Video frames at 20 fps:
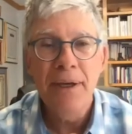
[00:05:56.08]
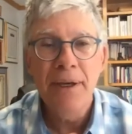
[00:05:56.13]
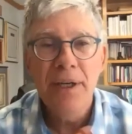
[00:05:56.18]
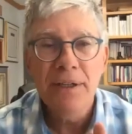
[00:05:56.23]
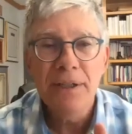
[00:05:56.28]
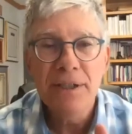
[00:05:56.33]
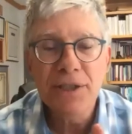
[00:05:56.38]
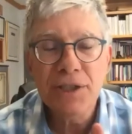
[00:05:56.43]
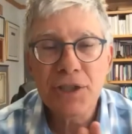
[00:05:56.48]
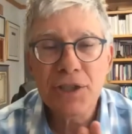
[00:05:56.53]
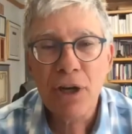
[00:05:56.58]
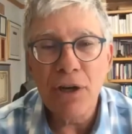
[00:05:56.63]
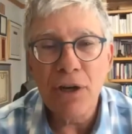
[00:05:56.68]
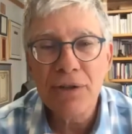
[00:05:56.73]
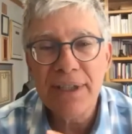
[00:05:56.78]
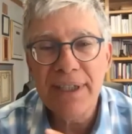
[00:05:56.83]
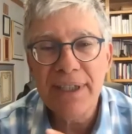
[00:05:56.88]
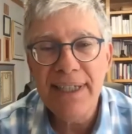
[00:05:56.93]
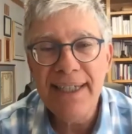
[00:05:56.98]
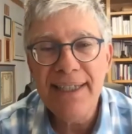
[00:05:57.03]
to
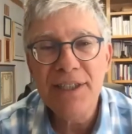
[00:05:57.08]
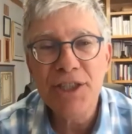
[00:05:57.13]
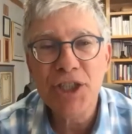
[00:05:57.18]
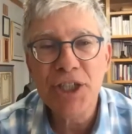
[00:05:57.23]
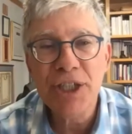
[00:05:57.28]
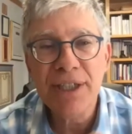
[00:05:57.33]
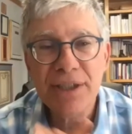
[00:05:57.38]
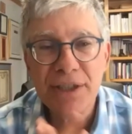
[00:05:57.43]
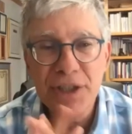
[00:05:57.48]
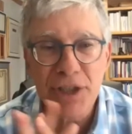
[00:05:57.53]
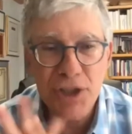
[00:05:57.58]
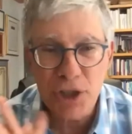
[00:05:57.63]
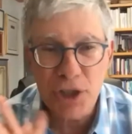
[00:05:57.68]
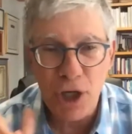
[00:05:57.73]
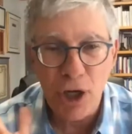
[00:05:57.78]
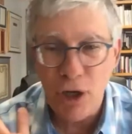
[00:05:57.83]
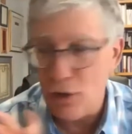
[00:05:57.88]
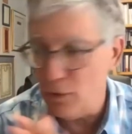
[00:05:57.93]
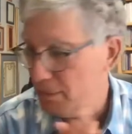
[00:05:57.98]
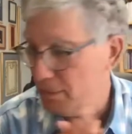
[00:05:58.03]
start teaching
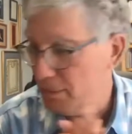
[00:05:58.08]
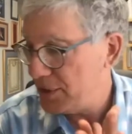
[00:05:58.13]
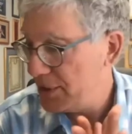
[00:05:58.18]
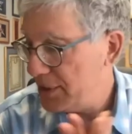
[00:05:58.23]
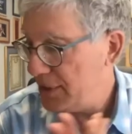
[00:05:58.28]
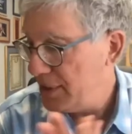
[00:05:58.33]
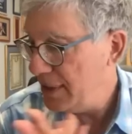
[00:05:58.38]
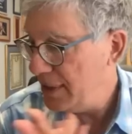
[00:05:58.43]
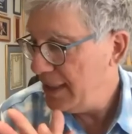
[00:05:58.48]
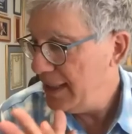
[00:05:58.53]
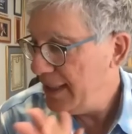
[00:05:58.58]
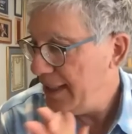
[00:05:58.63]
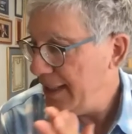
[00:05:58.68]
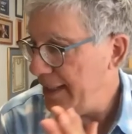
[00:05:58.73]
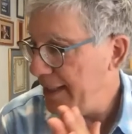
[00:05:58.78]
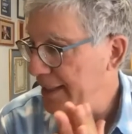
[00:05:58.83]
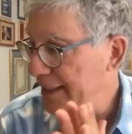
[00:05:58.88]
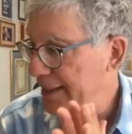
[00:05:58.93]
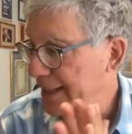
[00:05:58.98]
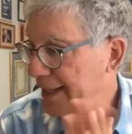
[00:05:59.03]
Psalms,
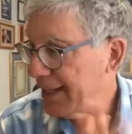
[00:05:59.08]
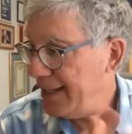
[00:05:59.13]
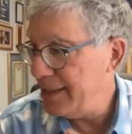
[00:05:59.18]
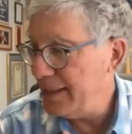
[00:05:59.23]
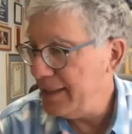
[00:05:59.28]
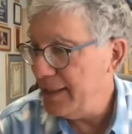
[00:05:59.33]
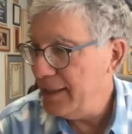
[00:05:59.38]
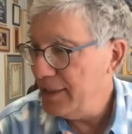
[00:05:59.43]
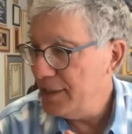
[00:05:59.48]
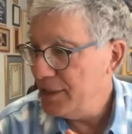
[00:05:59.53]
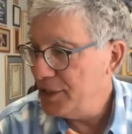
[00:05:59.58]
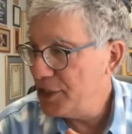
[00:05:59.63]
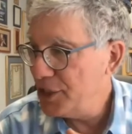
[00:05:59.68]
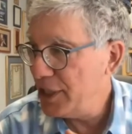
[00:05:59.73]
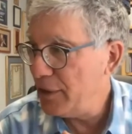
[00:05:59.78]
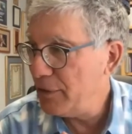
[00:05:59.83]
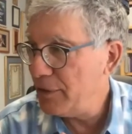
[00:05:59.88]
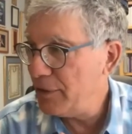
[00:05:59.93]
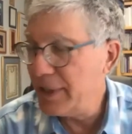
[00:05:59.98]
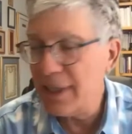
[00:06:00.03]
in that
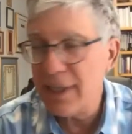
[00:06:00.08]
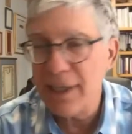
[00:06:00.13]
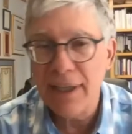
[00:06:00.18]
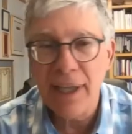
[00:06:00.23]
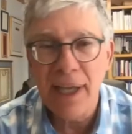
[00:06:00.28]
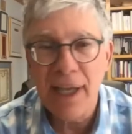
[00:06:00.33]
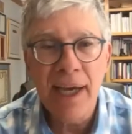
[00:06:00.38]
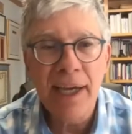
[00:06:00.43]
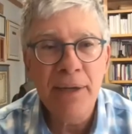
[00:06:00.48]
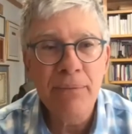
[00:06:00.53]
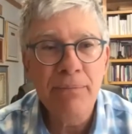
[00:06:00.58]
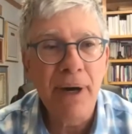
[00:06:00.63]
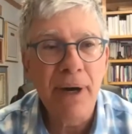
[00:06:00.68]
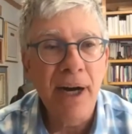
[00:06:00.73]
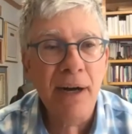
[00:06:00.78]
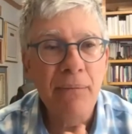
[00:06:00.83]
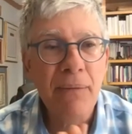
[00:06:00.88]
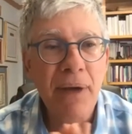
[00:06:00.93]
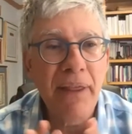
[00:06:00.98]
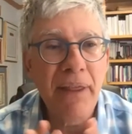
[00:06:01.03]
Sharon
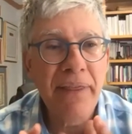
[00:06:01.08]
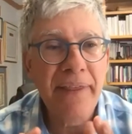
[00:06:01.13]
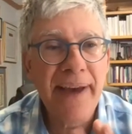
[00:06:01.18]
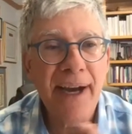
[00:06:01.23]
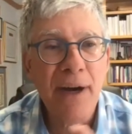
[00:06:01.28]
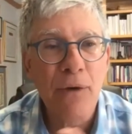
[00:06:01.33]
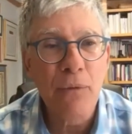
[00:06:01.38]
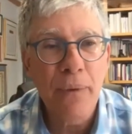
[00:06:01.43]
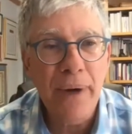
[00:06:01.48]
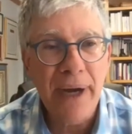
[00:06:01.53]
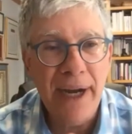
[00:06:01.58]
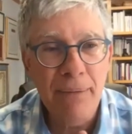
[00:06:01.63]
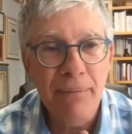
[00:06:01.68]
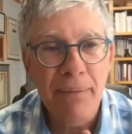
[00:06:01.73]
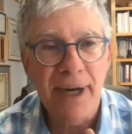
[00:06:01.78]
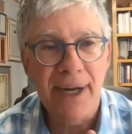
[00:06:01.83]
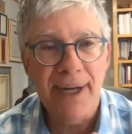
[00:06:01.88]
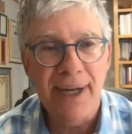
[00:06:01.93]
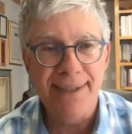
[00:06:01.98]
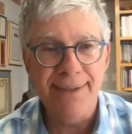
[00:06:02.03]
Kleinbaum, that
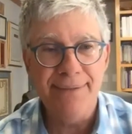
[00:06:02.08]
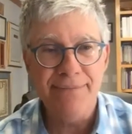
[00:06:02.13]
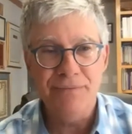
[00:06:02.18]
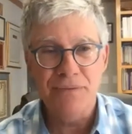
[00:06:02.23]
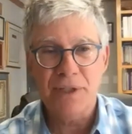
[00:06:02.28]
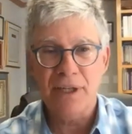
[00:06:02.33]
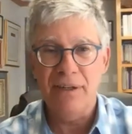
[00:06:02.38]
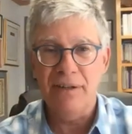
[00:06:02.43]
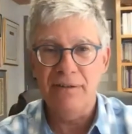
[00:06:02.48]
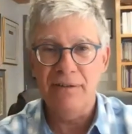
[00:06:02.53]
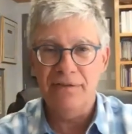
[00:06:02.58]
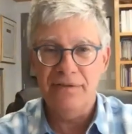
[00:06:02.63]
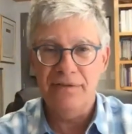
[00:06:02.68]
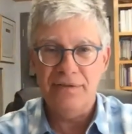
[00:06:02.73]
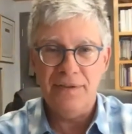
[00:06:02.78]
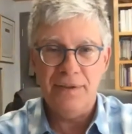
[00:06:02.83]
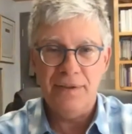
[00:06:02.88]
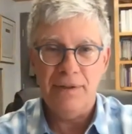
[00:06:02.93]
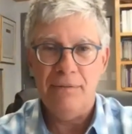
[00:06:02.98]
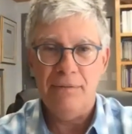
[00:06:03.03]
rabbi of
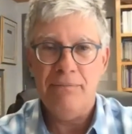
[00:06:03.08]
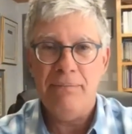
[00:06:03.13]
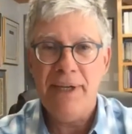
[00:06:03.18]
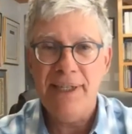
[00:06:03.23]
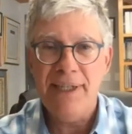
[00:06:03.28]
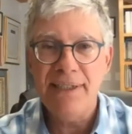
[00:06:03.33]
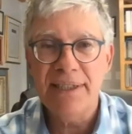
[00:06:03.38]
Beit